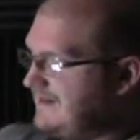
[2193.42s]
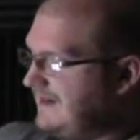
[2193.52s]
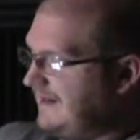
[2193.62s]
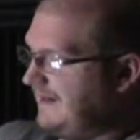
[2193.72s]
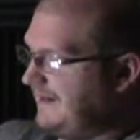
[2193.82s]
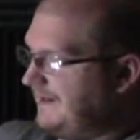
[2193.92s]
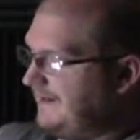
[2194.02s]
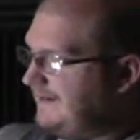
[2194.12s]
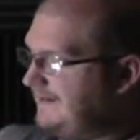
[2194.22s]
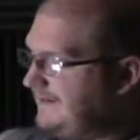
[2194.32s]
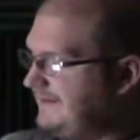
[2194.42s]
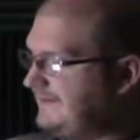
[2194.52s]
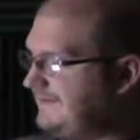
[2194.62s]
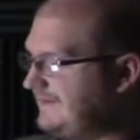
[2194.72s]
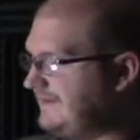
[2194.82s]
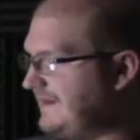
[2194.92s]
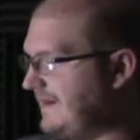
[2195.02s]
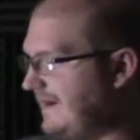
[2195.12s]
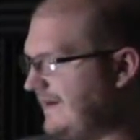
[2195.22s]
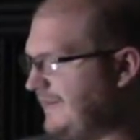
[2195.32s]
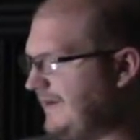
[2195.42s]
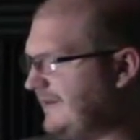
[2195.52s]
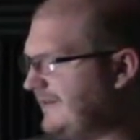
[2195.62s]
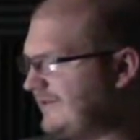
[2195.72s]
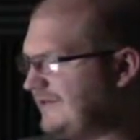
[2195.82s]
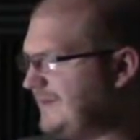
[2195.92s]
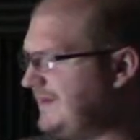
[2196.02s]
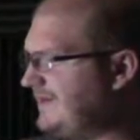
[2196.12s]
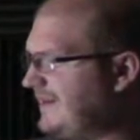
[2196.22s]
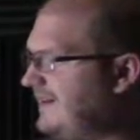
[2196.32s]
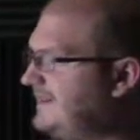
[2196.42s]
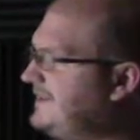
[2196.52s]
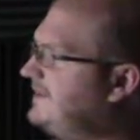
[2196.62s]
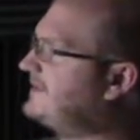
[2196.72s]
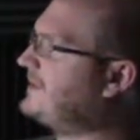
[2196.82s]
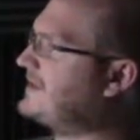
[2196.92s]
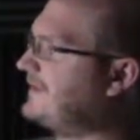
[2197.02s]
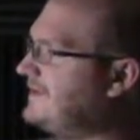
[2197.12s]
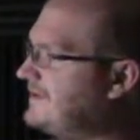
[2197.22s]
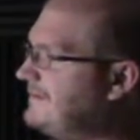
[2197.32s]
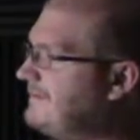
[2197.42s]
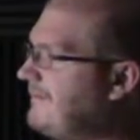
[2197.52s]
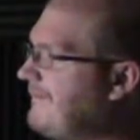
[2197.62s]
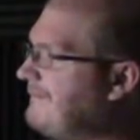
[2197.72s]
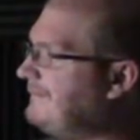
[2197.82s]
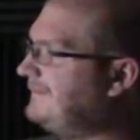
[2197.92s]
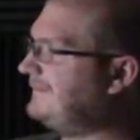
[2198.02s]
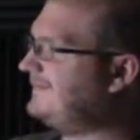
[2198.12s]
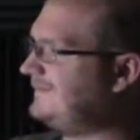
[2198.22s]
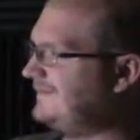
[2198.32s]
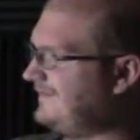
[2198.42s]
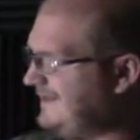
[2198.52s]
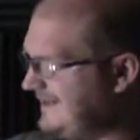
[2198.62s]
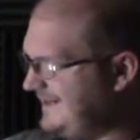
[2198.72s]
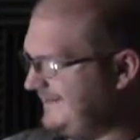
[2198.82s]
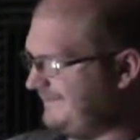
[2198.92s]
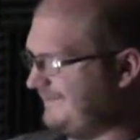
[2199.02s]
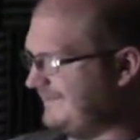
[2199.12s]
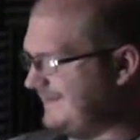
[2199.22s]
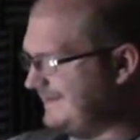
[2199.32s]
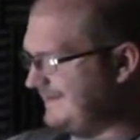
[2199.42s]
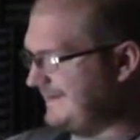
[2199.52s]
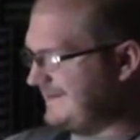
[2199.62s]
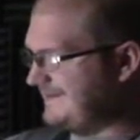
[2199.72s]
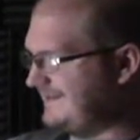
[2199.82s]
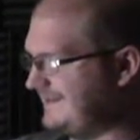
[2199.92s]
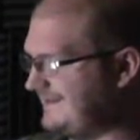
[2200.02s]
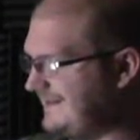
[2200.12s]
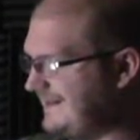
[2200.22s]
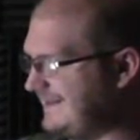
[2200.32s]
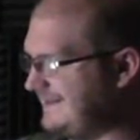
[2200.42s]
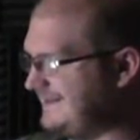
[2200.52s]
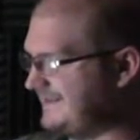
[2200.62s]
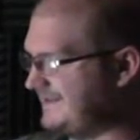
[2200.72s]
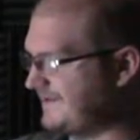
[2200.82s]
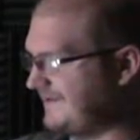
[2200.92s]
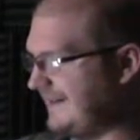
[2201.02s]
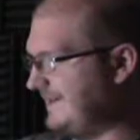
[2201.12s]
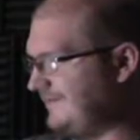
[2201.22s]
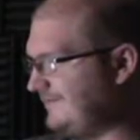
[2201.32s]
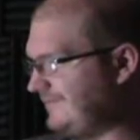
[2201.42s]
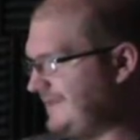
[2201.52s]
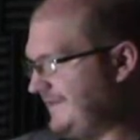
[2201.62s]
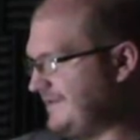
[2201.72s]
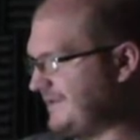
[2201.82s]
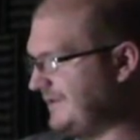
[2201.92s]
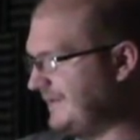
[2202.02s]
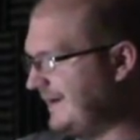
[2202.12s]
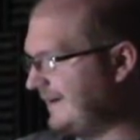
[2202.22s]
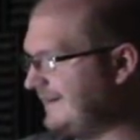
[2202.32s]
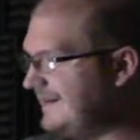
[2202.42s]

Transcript: uh, apparently they're going to be doing a Nintendo Switch version. Really? Yeah, well, that's, um, that's that's yeah, that is interesting. I don't give a shit about it,